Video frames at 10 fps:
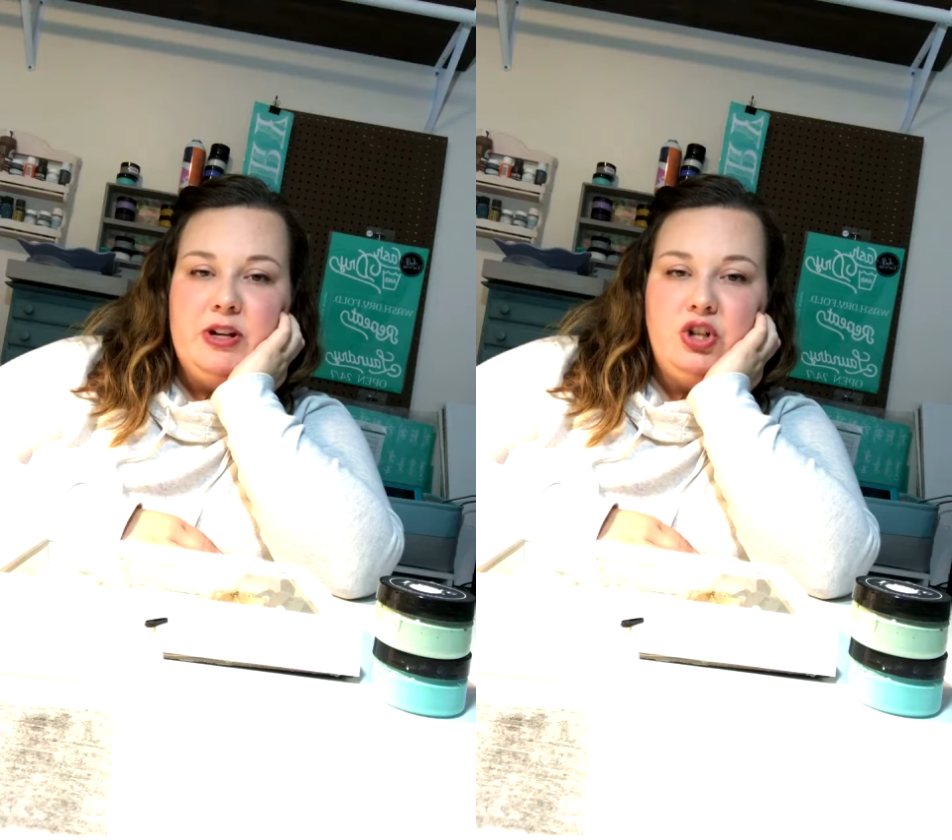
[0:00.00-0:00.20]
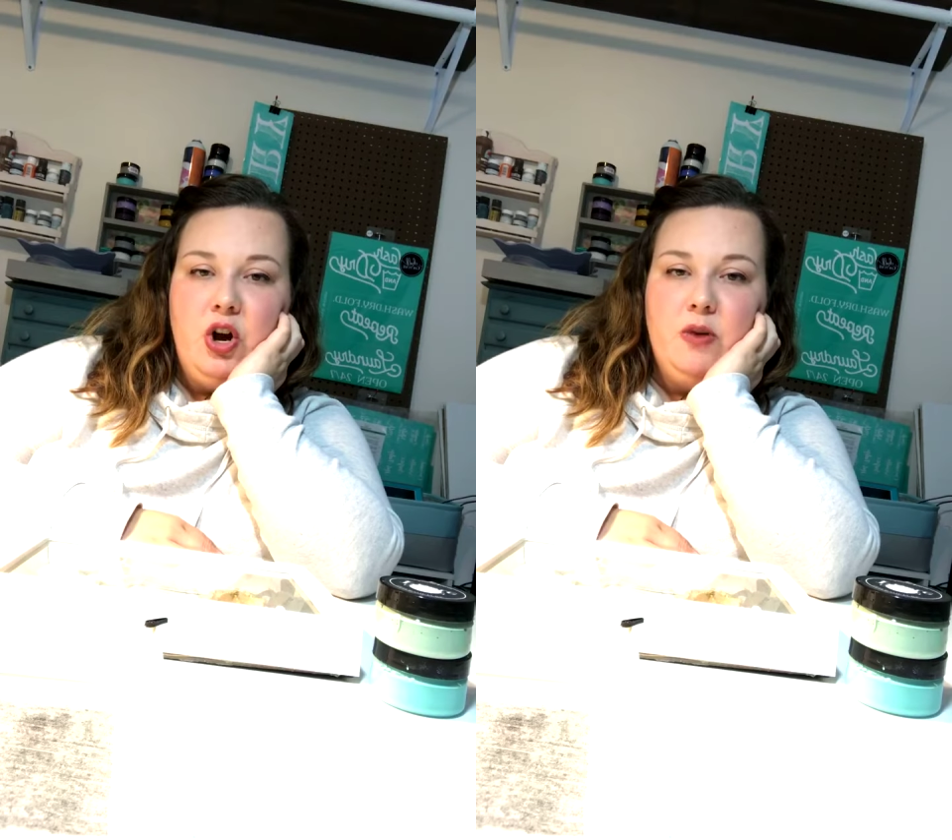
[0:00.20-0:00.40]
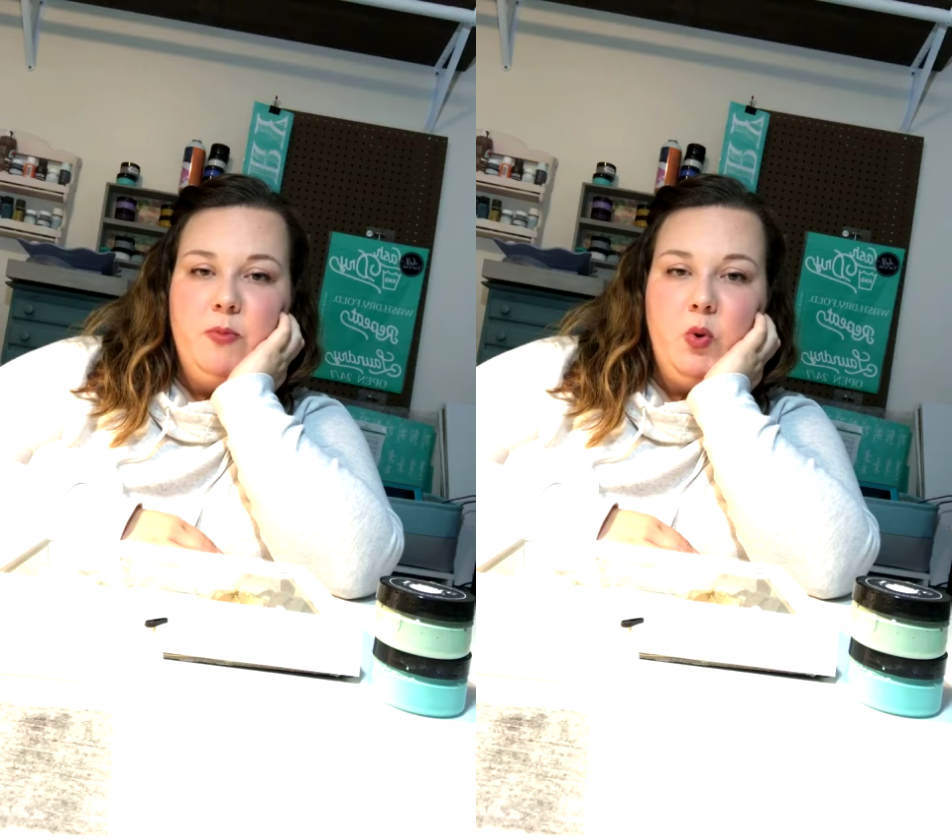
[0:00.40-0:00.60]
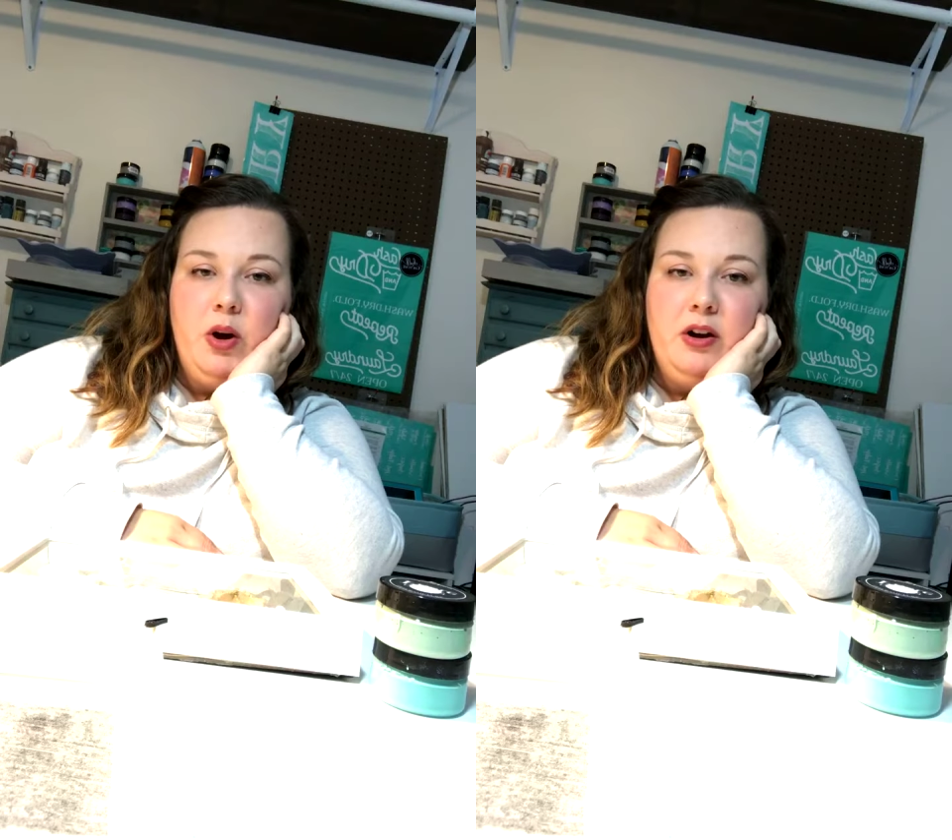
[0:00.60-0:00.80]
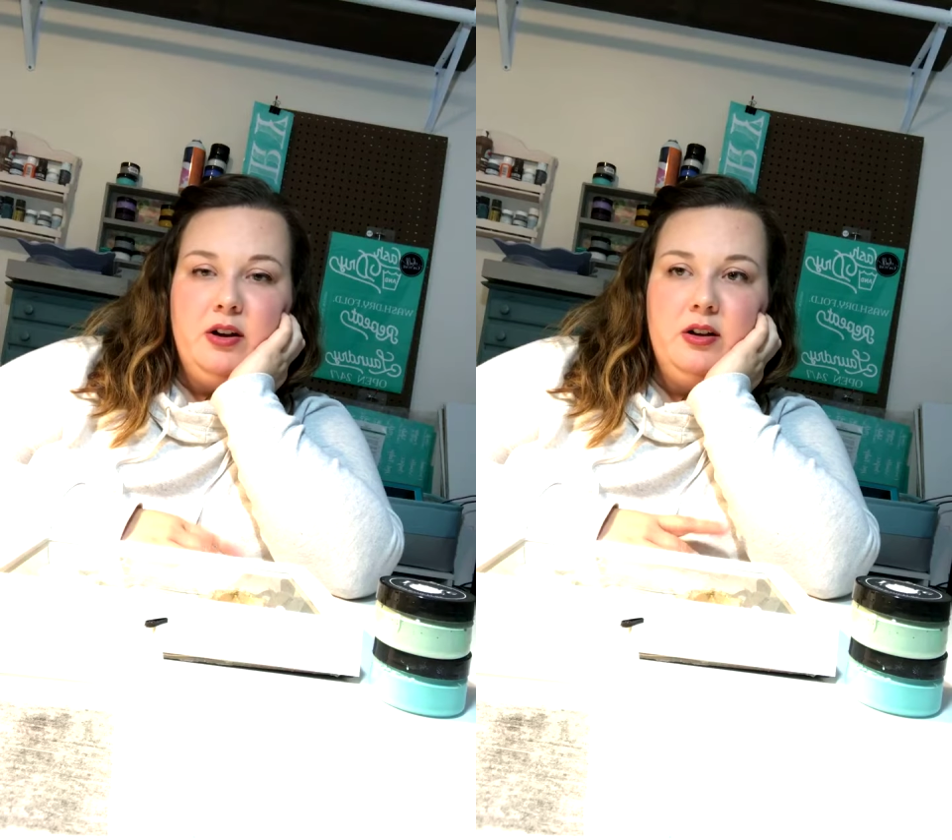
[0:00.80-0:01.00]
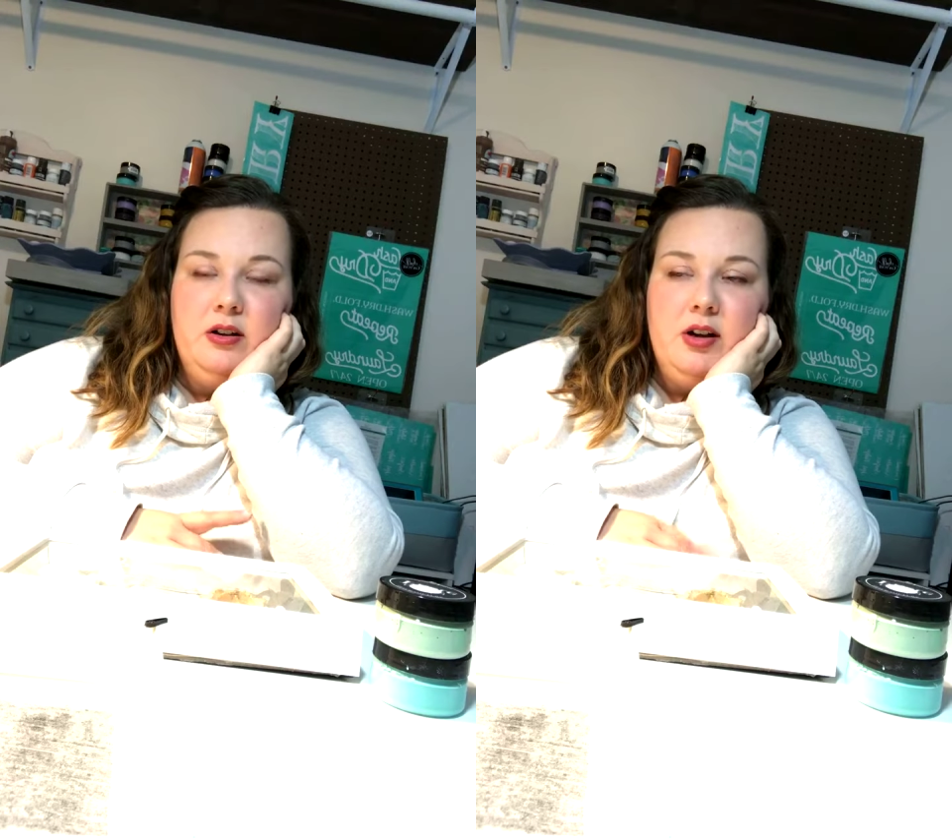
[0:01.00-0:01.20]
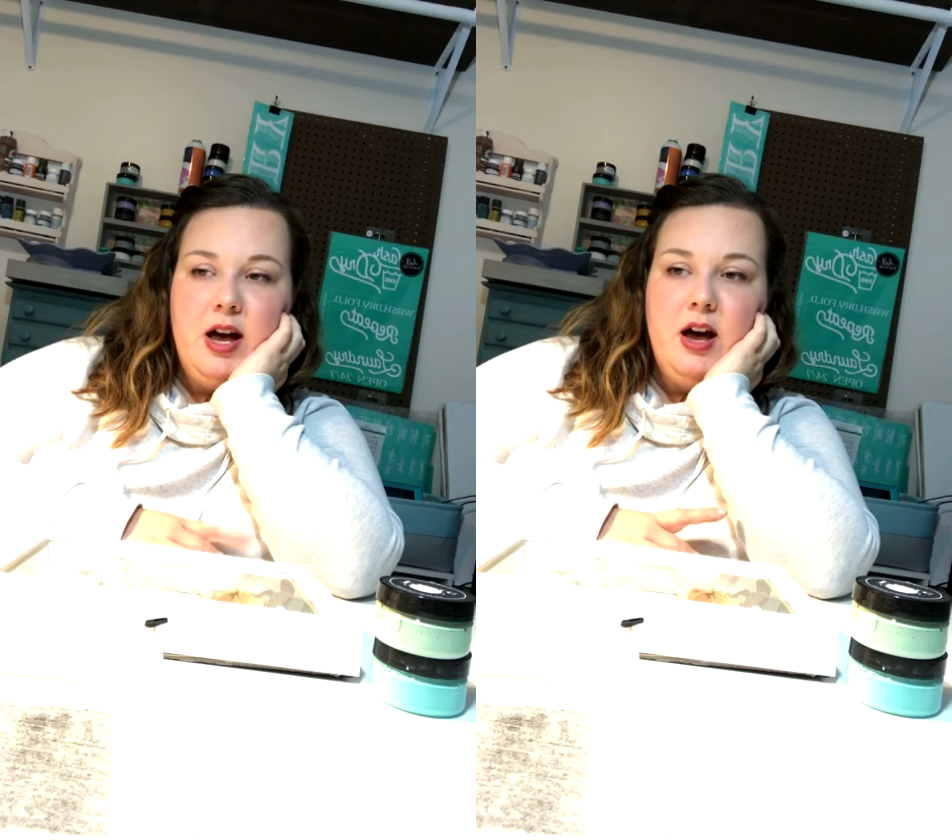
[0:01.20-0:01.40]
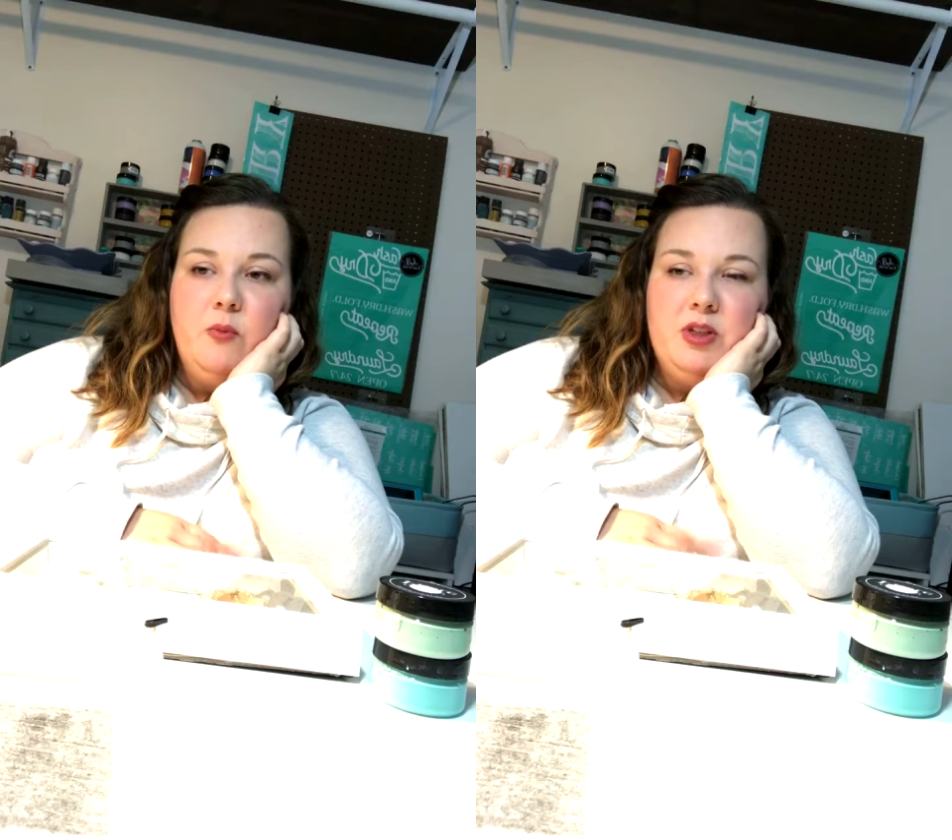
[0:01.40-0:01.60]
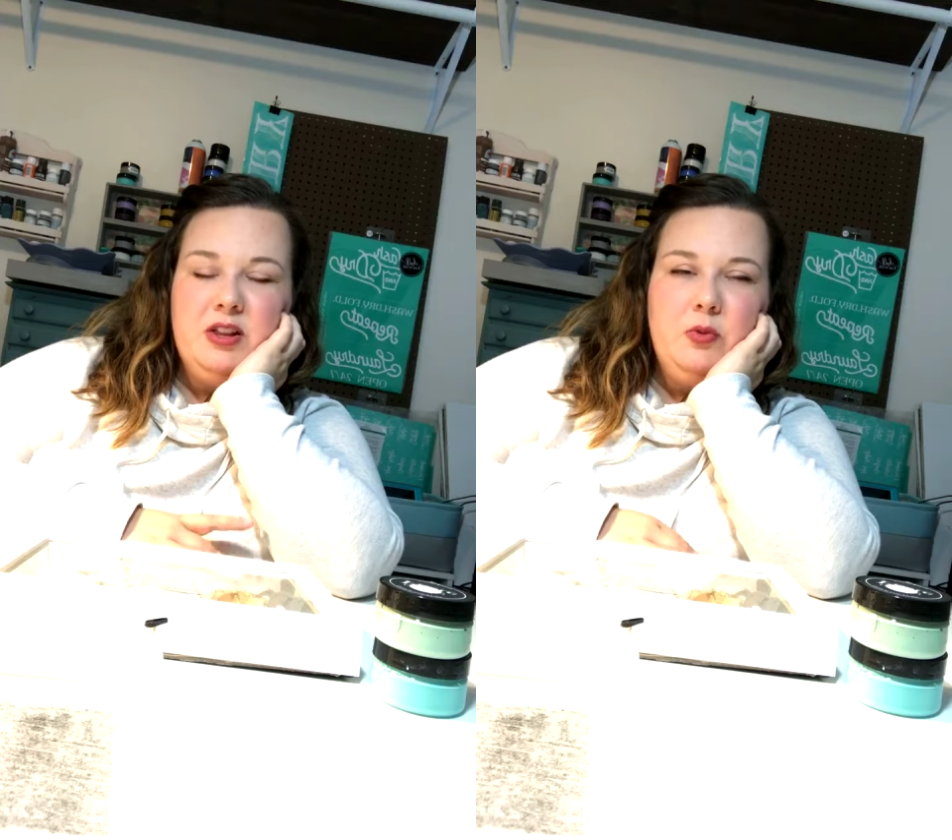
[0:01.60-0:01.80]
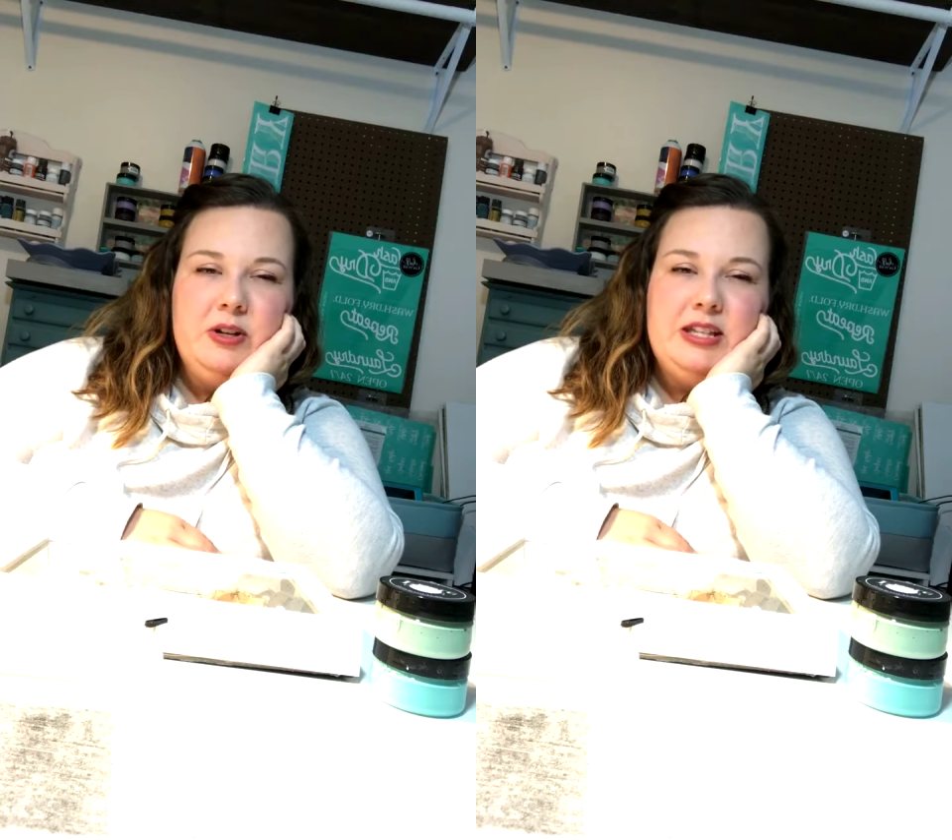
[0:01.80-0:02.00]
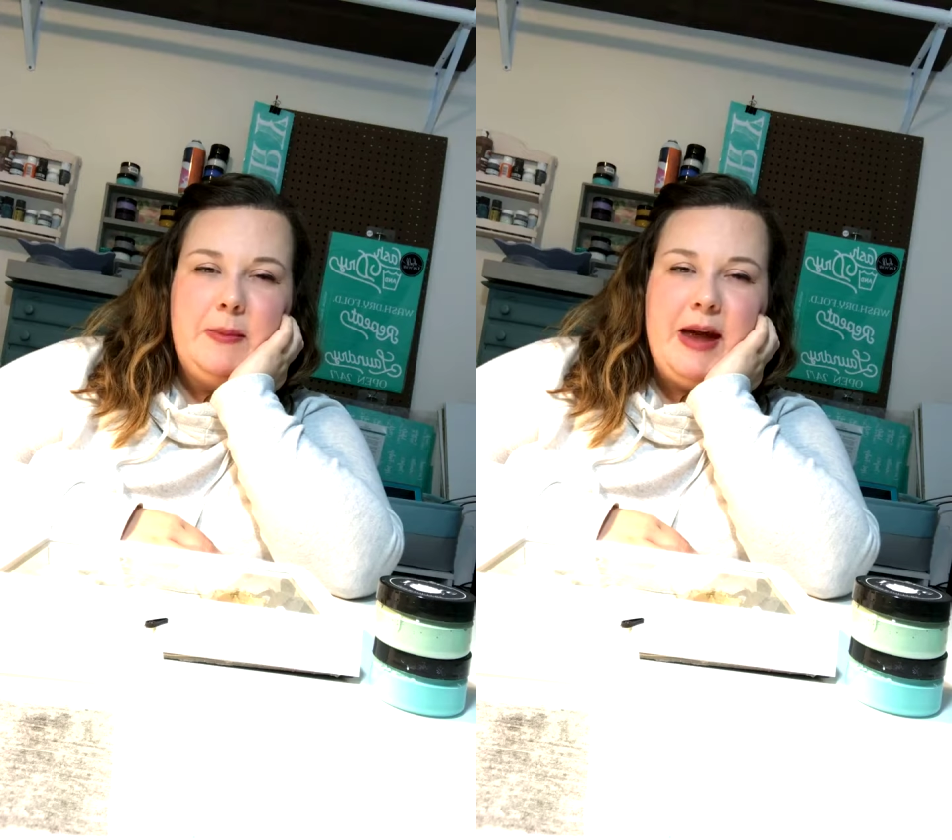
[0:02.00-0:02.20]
chalkboard with a little bit of St.